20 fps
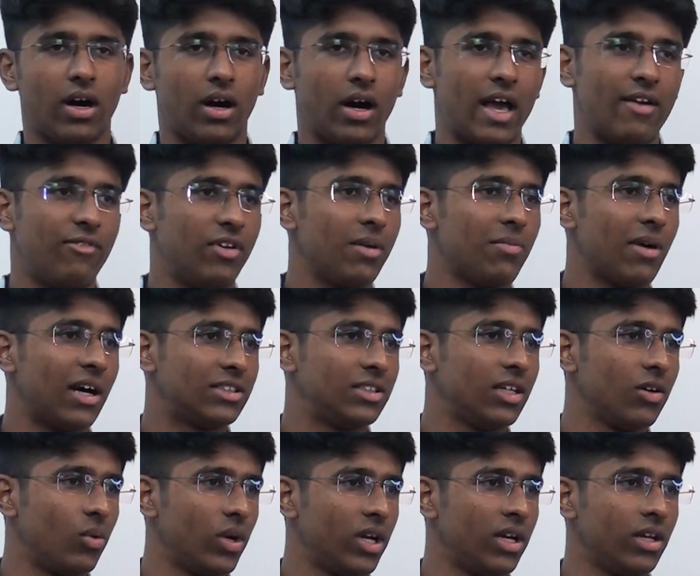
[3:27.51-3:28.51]
Every
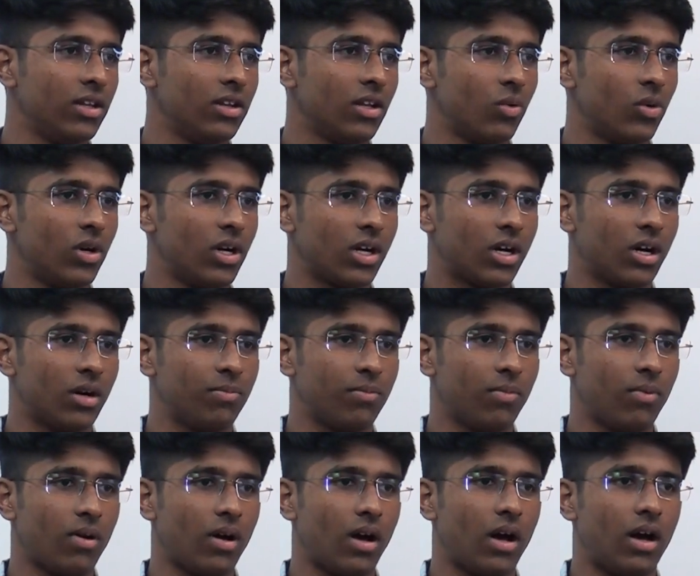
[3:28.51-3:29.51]
match they win in the World
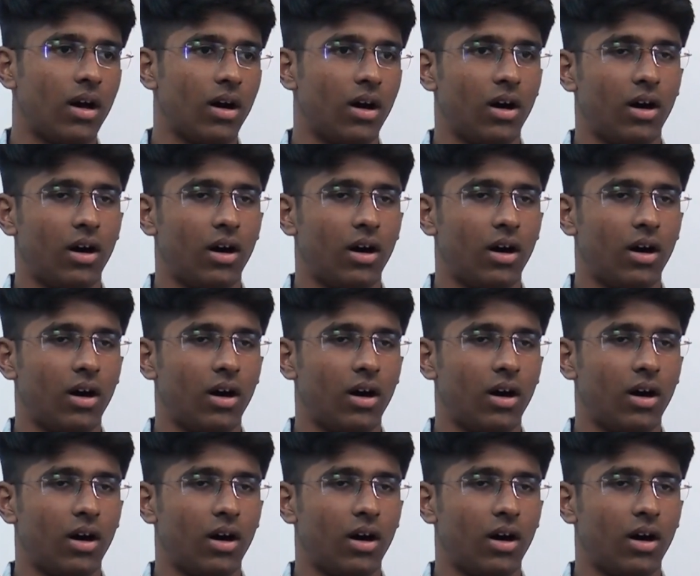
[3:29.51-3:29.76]
Cup,